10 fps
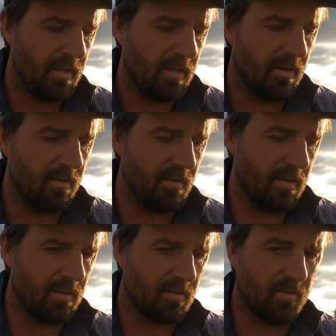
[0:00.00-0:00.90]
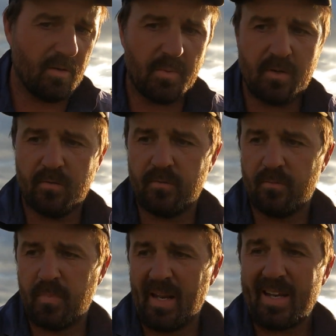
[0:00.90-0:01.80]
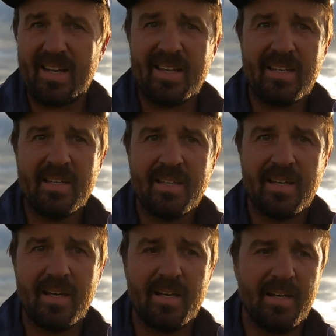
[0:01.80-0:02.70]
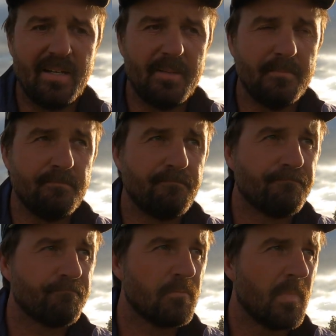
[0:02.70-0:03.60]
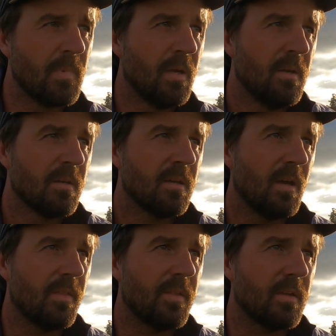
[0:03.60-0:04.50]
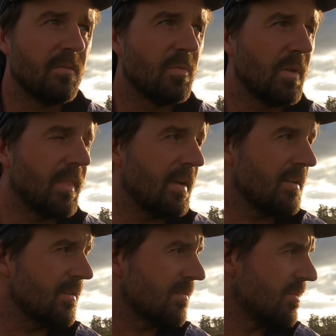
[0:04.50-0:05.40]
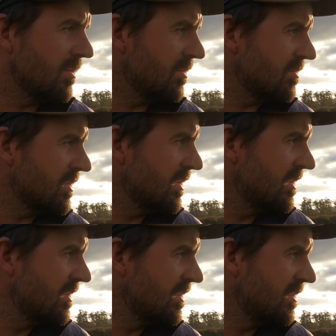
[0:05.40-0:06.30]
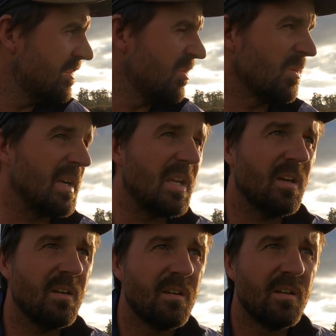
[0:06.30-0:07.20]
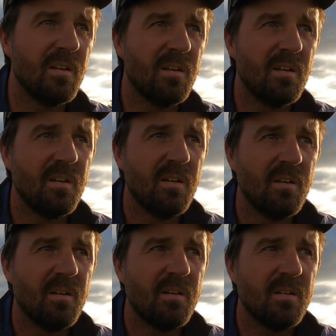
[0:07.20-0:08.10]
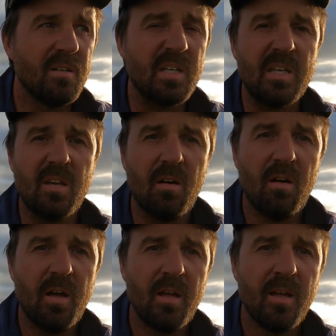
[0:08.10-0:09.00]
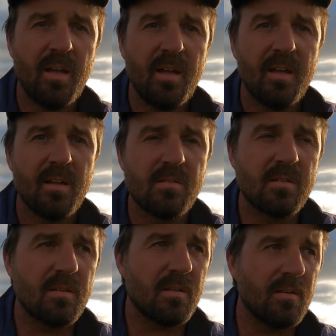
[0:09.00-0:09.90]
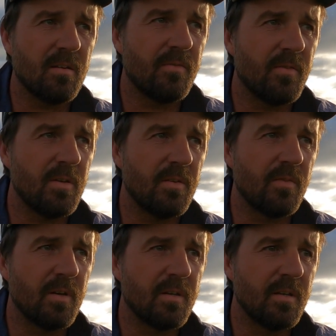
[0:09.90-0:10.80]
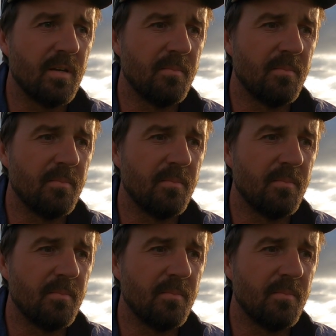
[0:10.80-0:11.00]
There is quite a bit of blackleg. Can't think of what that is called. Erwinia, dickey eye. It's got a few different